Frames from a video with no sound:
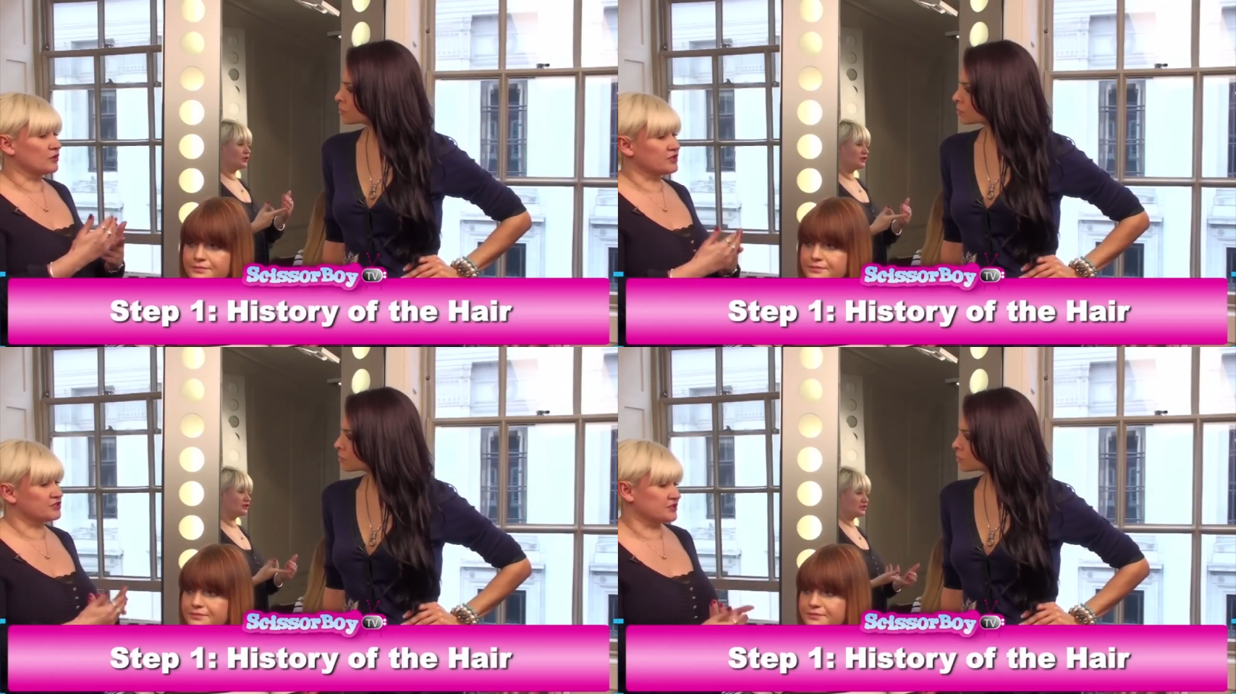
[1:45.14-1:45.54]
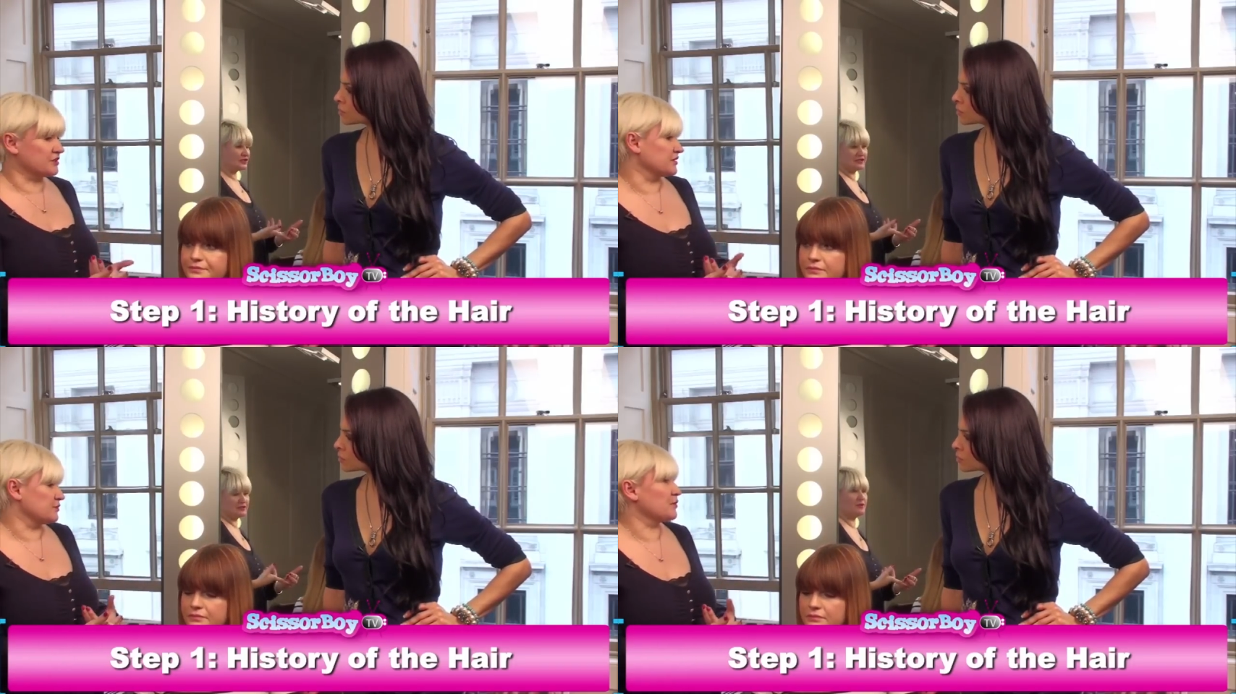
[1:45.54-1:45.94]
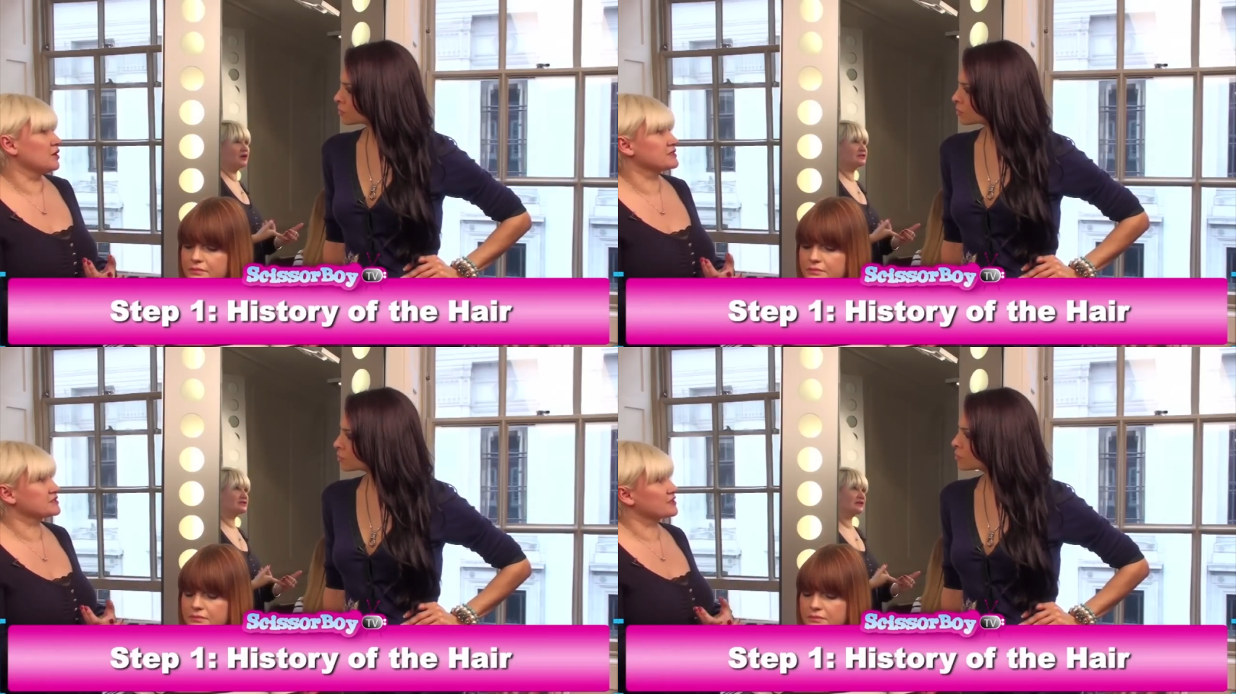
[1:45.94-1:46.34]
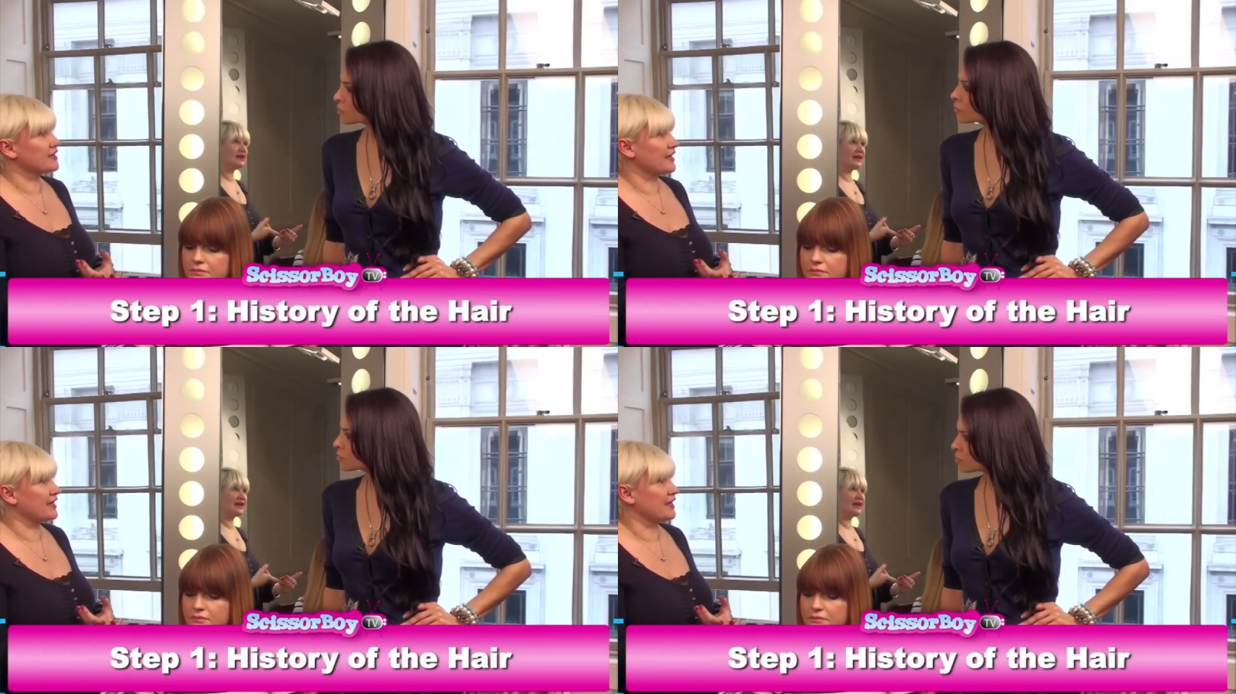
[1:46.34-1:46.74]
Speaker 1: what has she done in the past to her
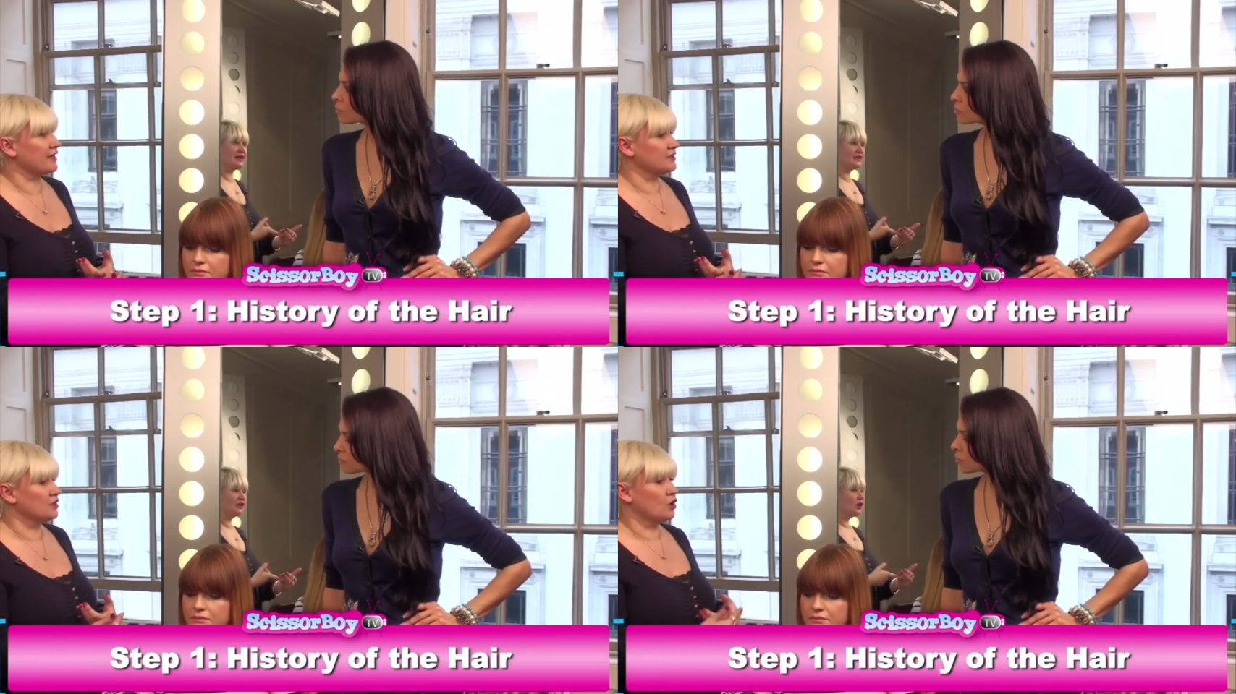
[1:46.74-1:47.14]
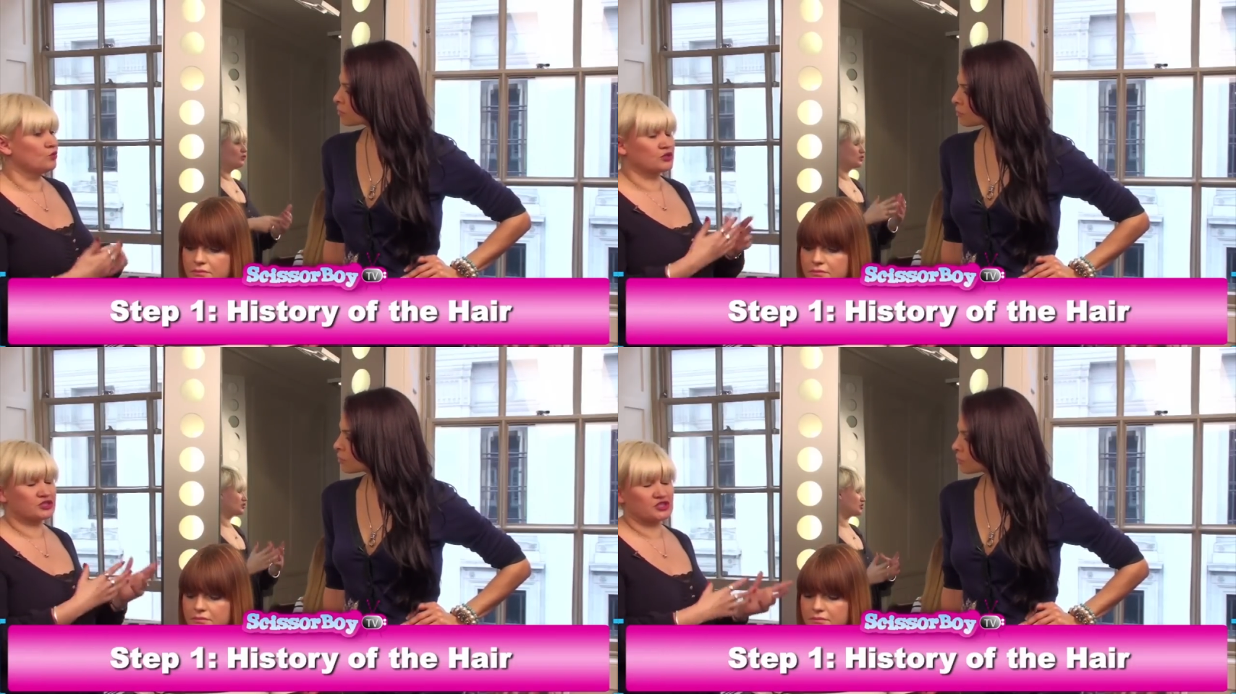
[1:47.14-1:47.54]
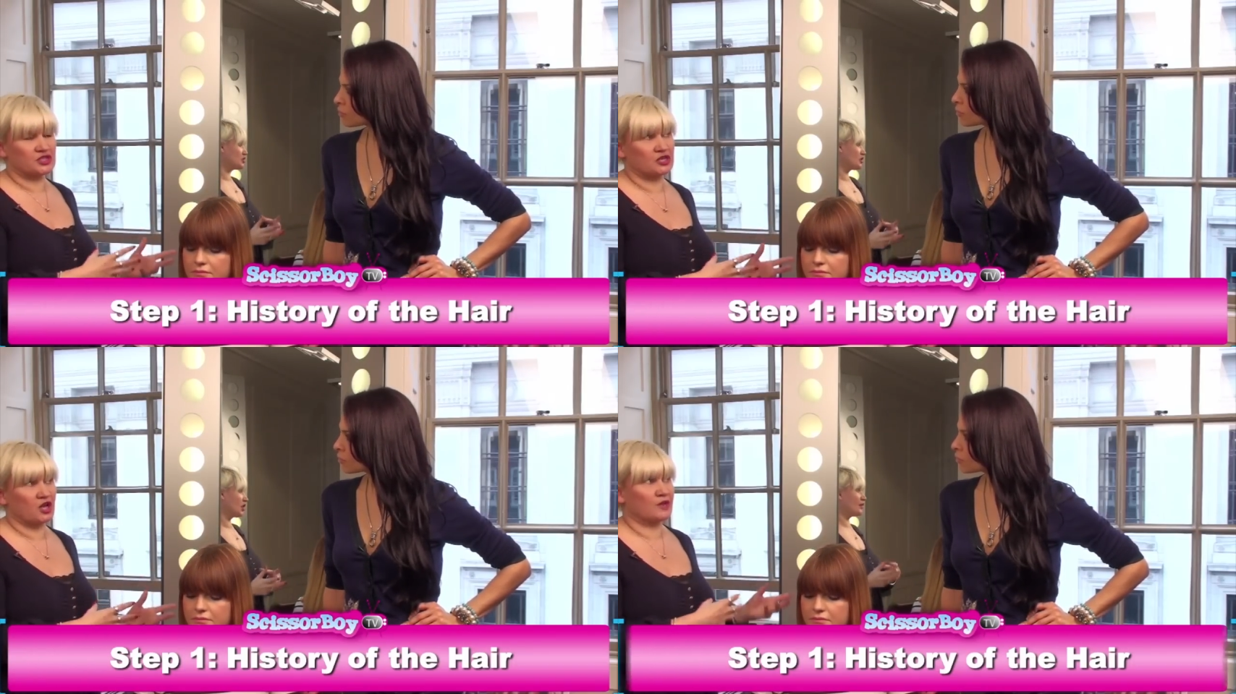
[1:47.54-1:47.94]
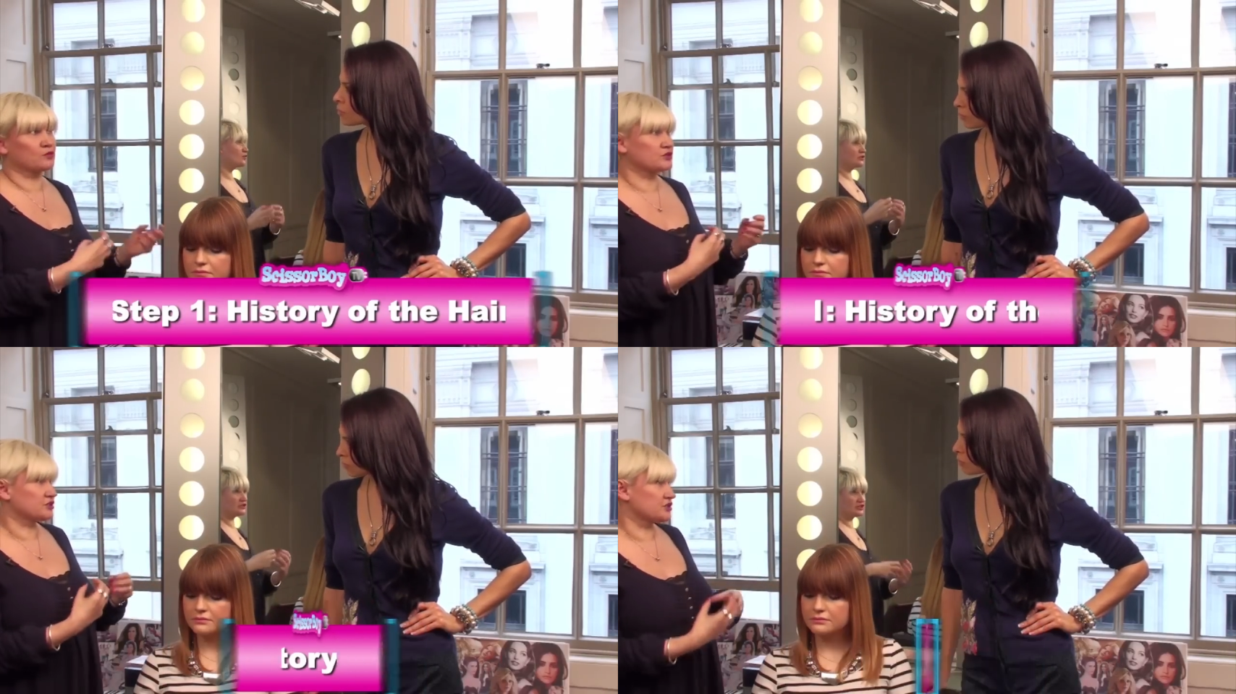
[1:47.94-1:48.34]
hair? What does she like?
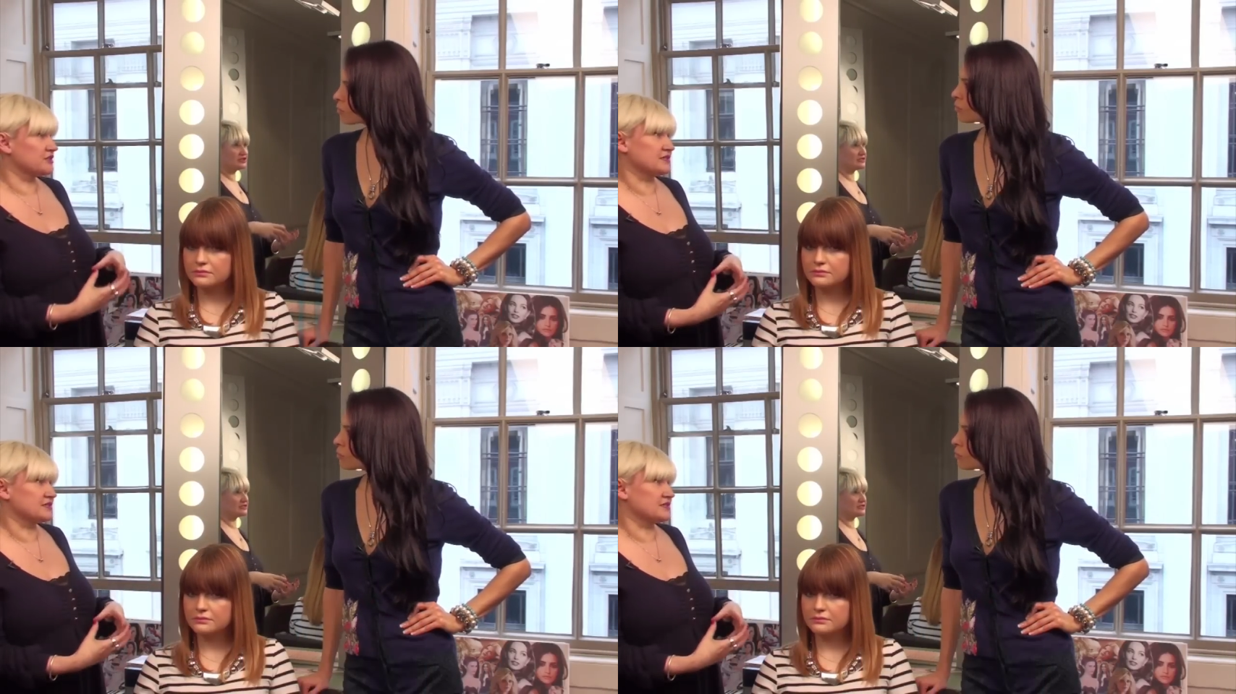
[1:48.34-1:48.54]
What does she